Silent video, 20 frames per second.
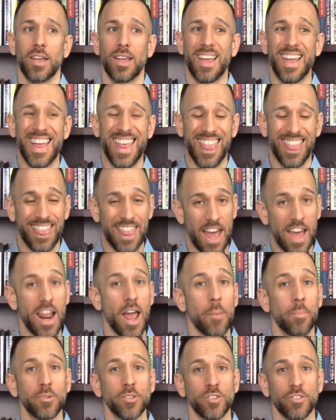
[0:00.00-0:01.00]
And that
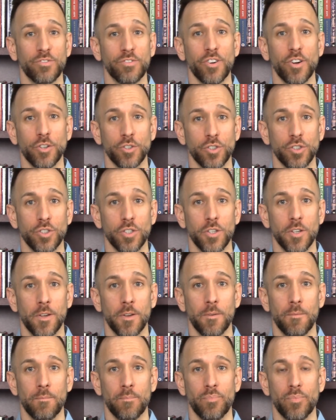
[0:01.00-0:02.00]
happens first.
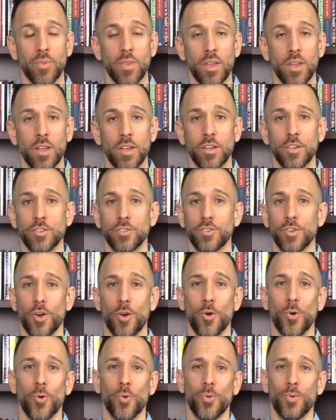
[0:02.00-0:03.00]

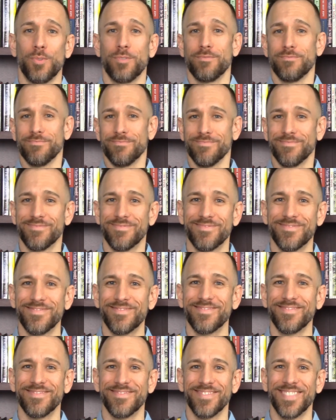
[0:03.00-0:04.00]
So
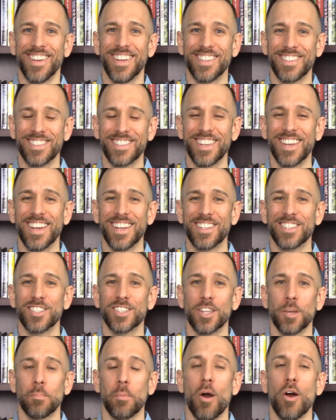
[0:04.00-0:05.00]
it's
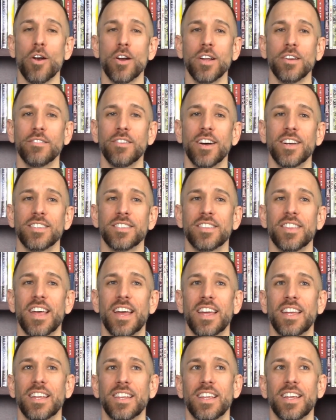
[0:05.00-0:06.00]
the part of us
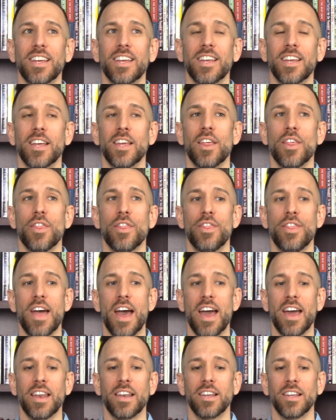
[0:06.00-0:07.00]
that
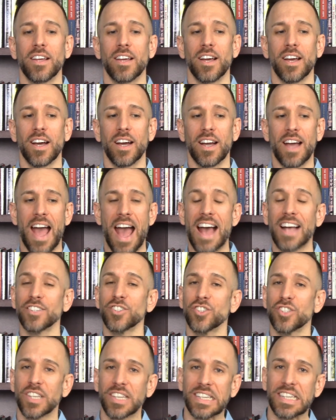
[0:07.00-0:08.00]
has
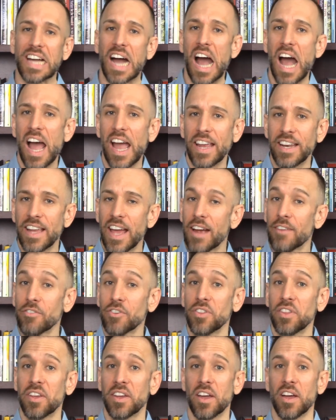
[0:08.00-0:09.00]
to guide
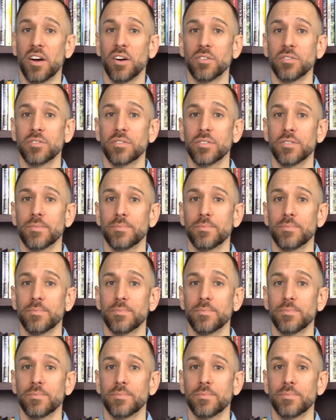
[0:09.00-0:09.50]
everything else.